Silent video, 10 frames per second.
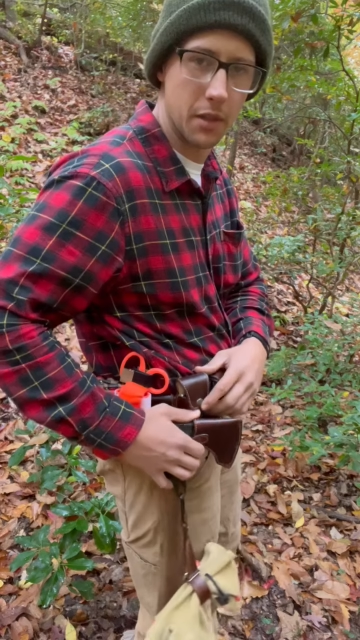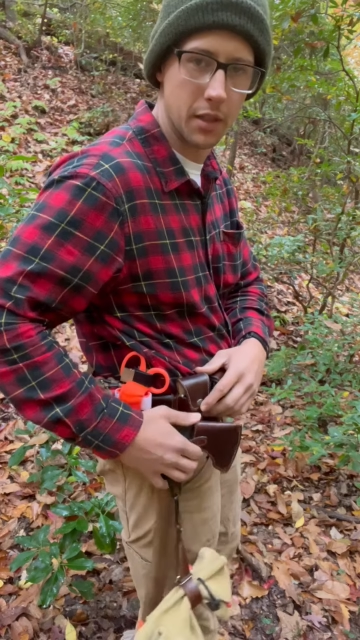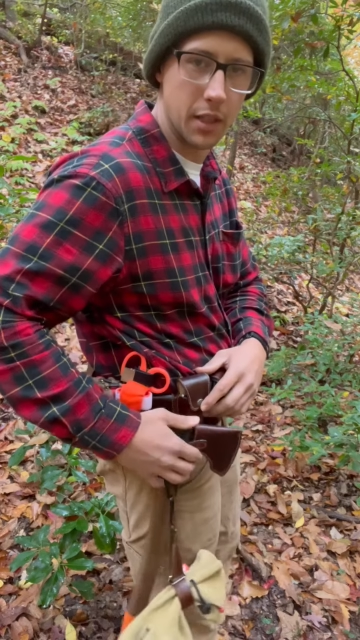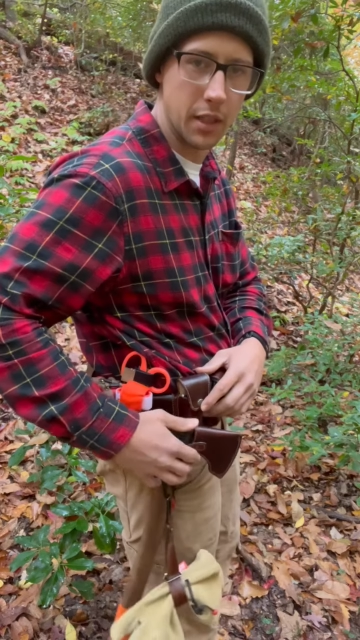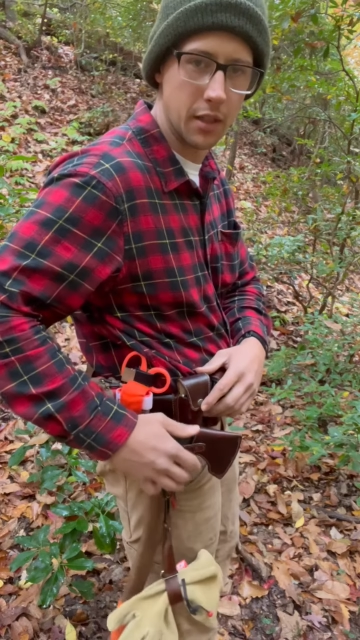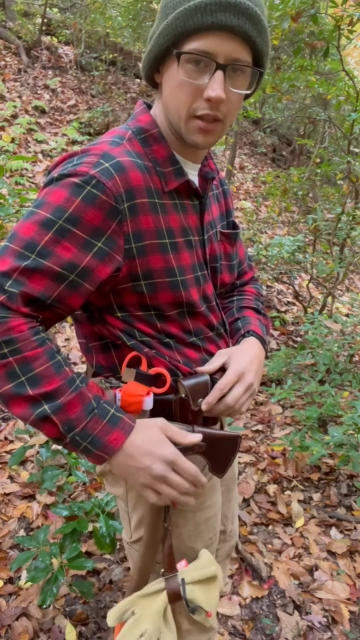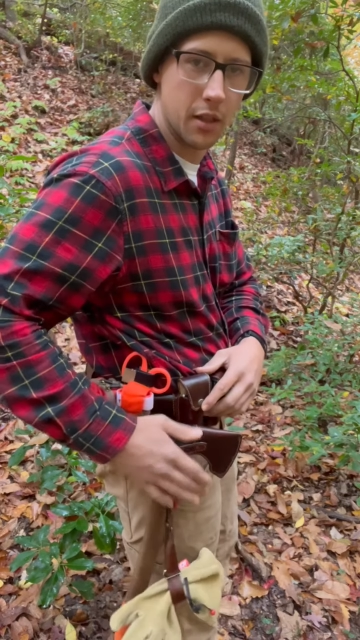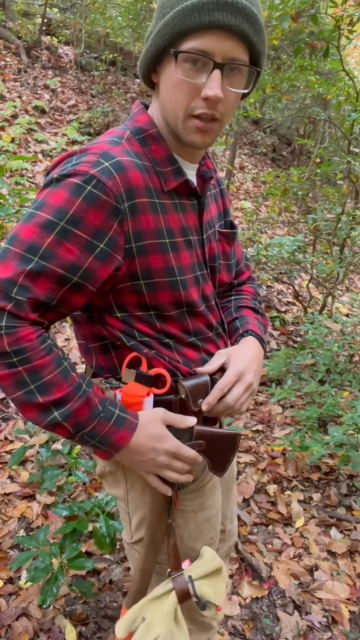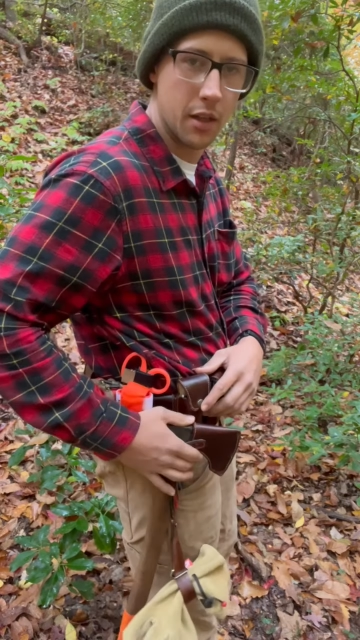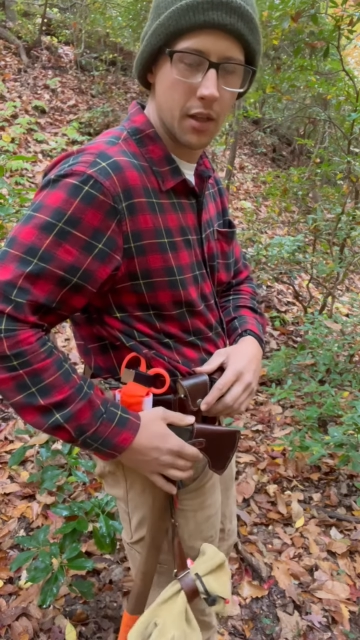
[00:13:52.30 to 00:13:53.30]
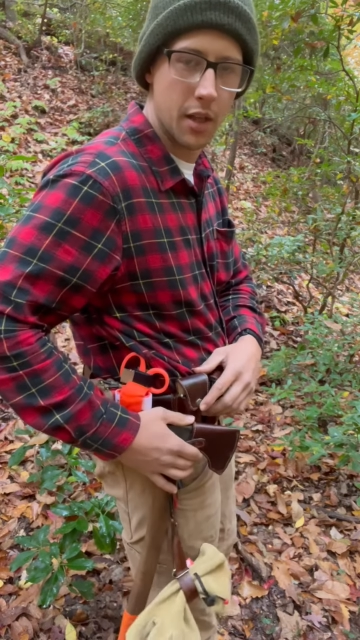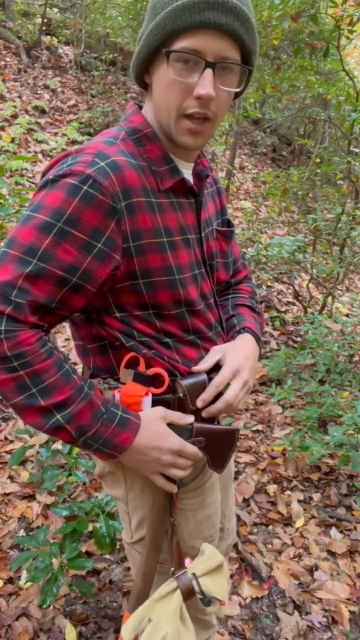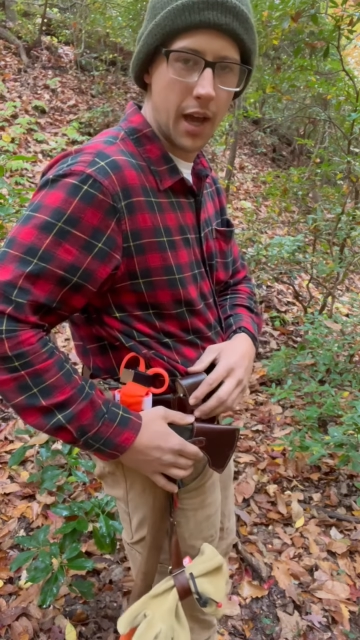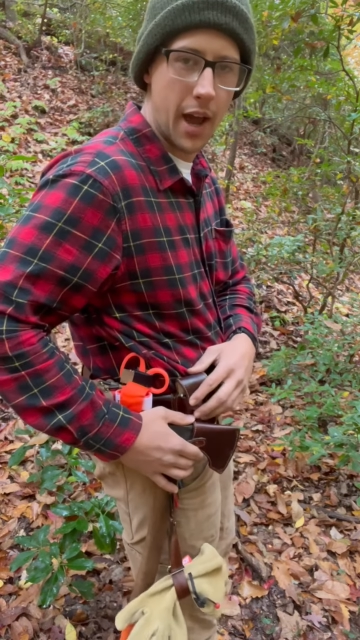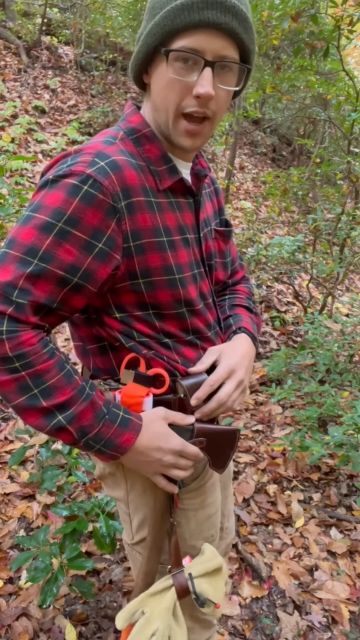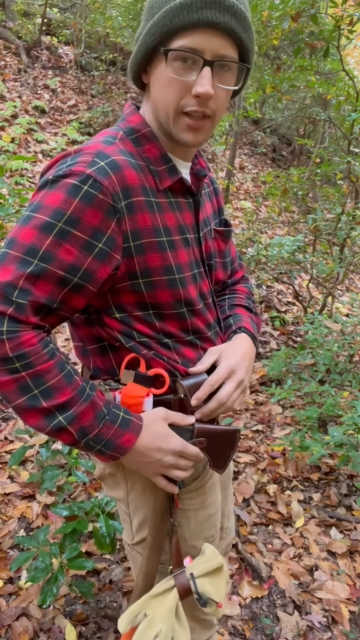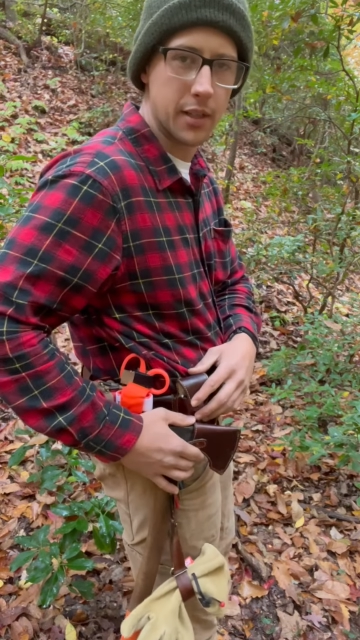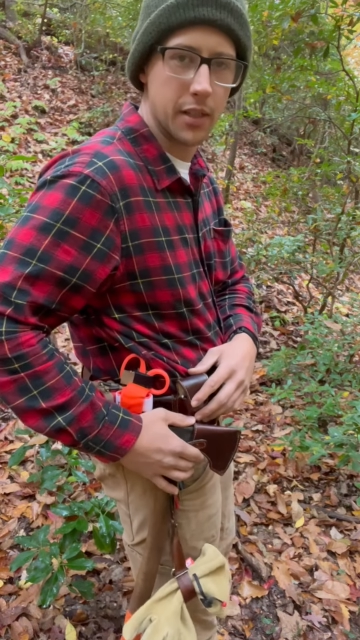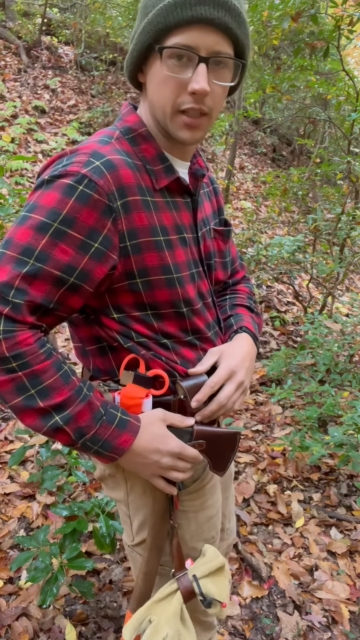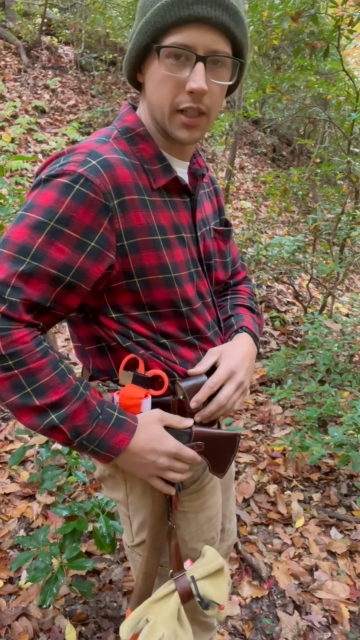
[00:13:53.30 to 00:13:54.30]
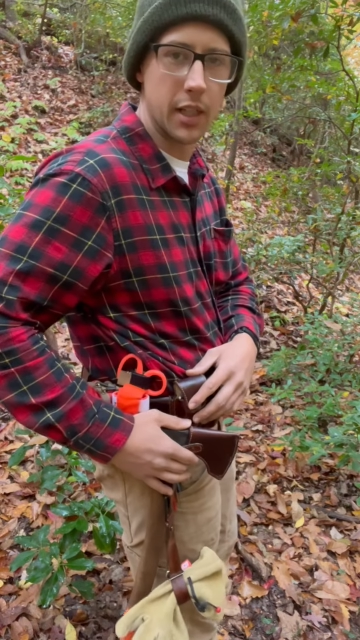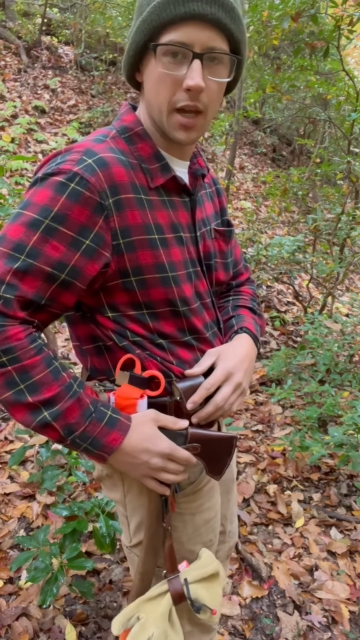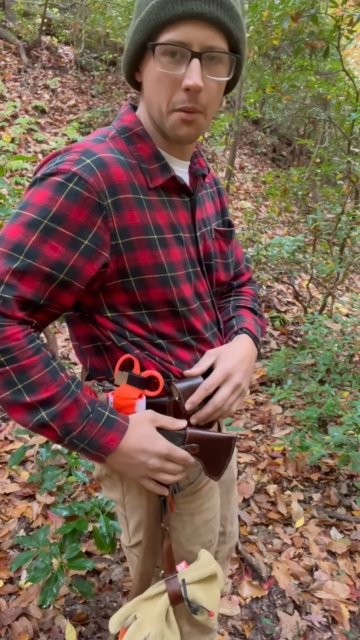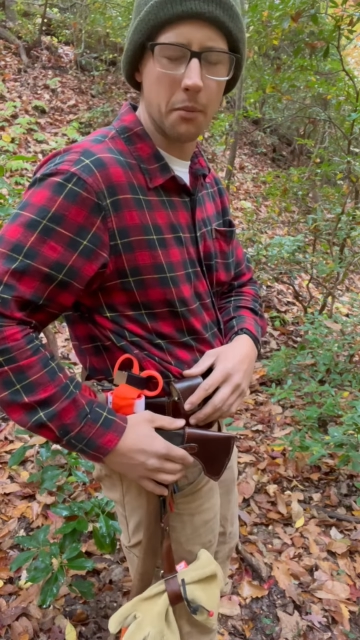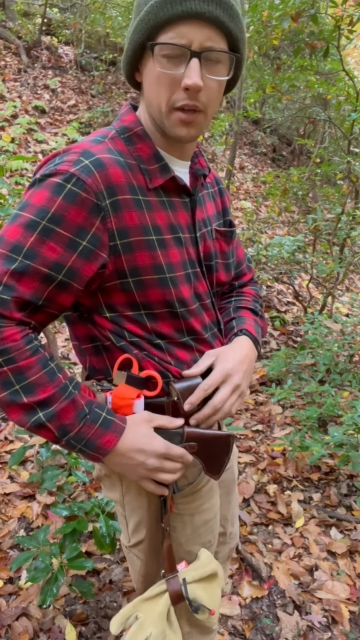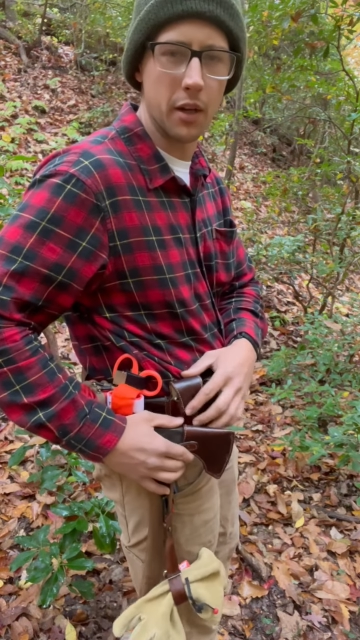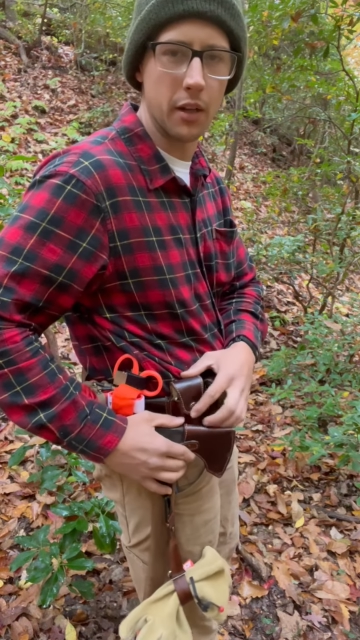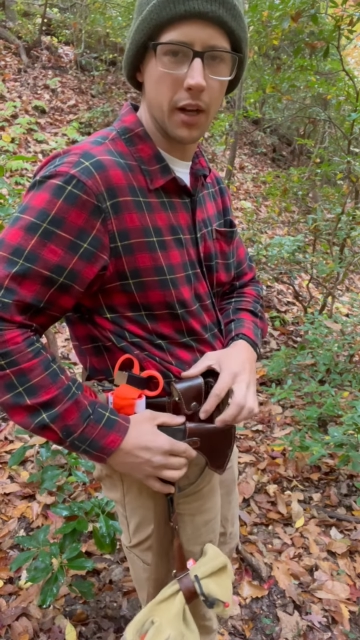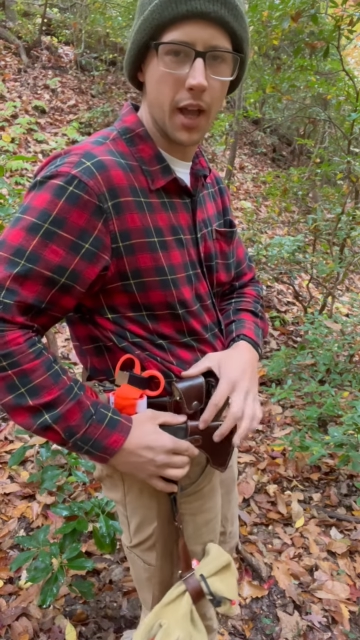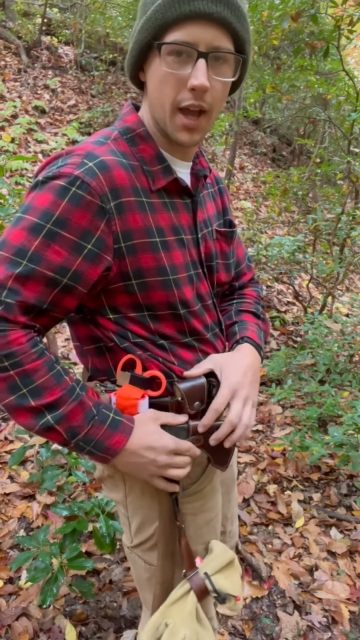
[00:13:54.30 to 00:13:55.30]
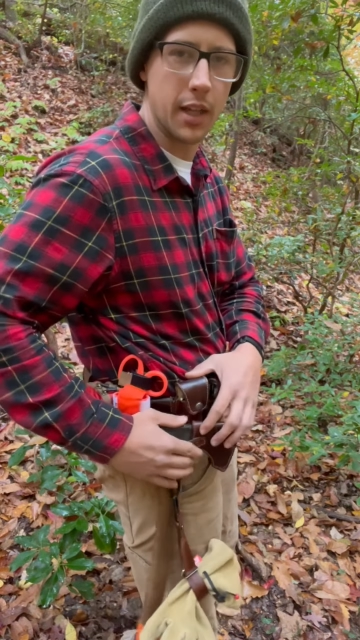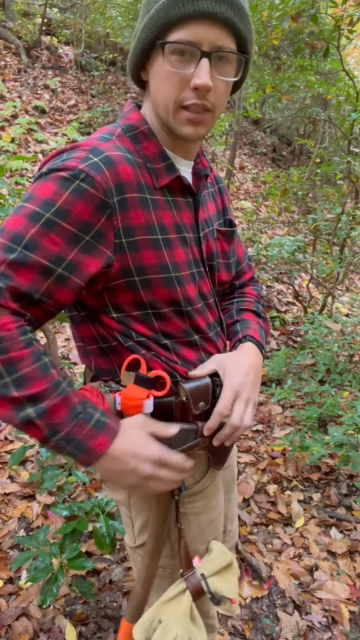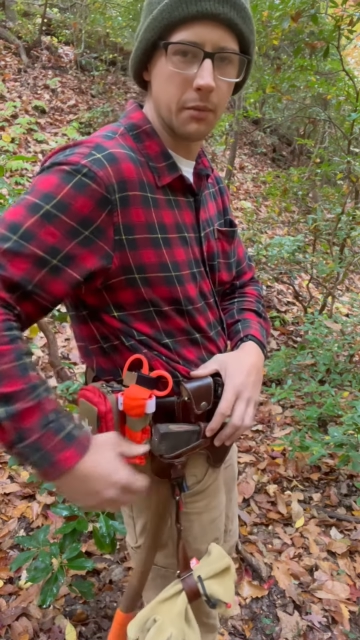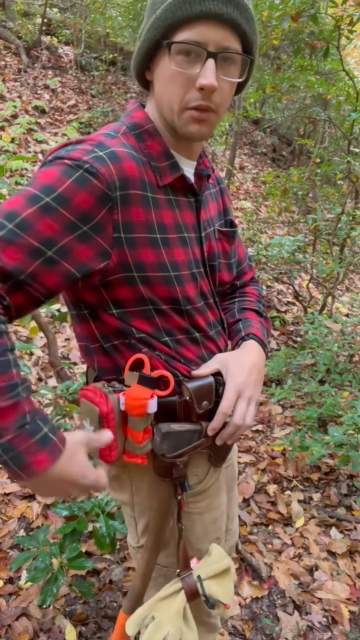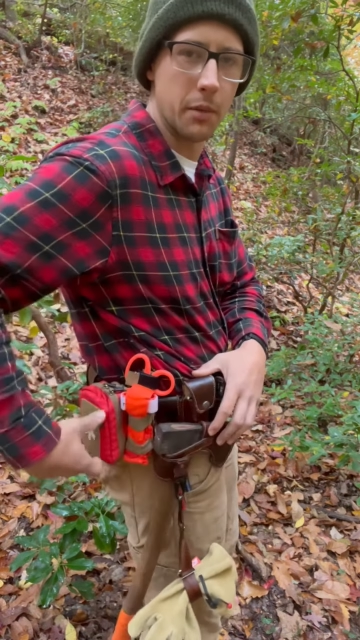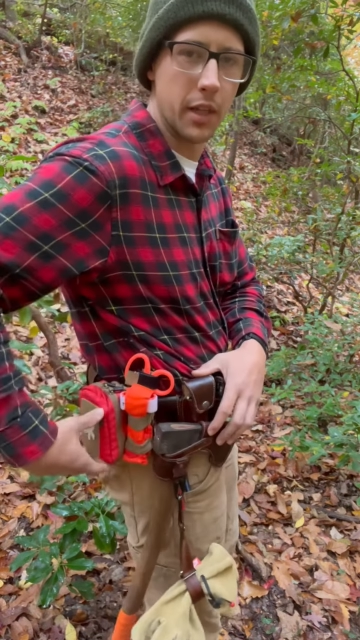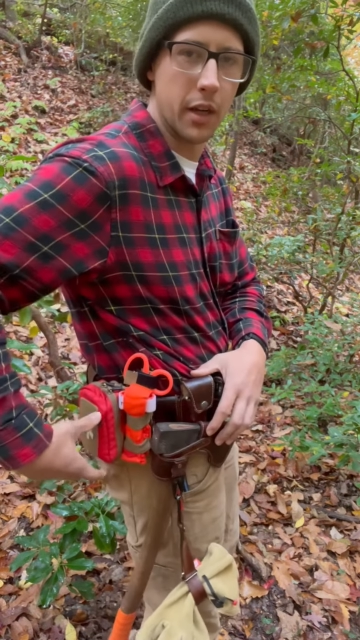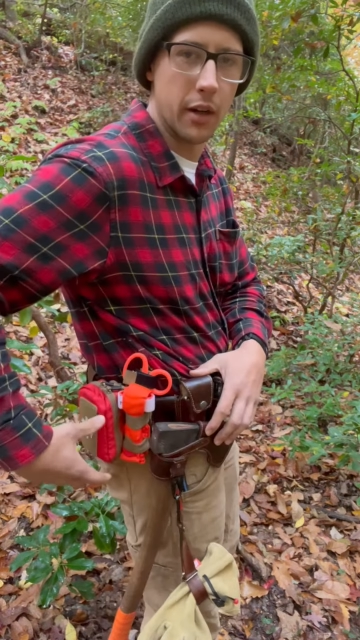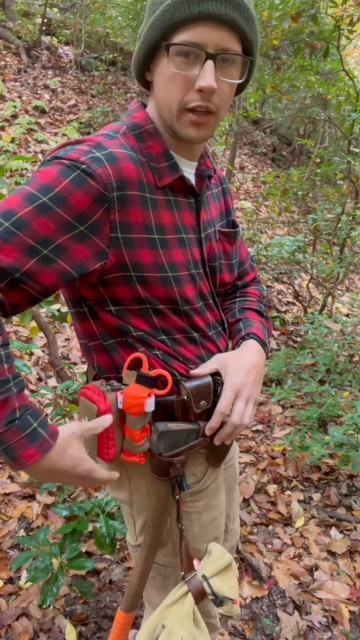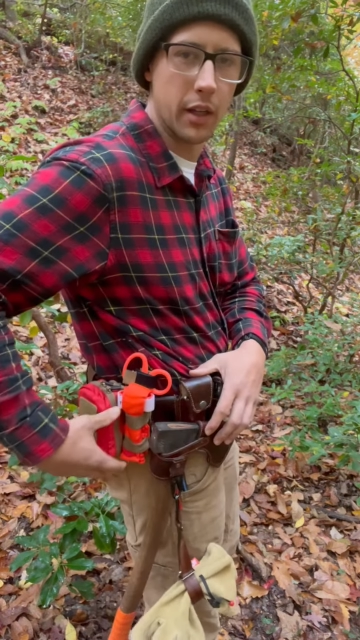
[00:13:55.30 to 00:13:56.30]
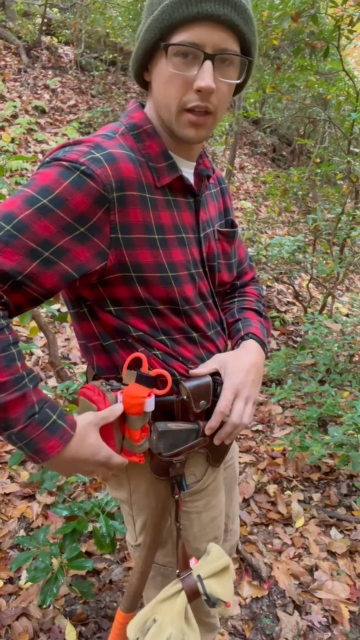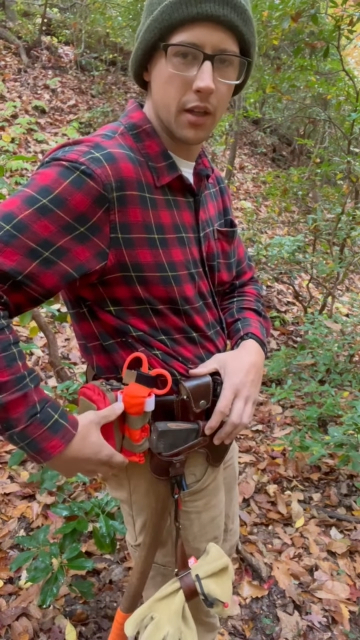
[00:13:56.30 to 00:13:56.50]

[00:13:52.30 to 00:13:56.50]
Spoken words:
the axe, anytime I'm carrying an axe, I'm going to be carrying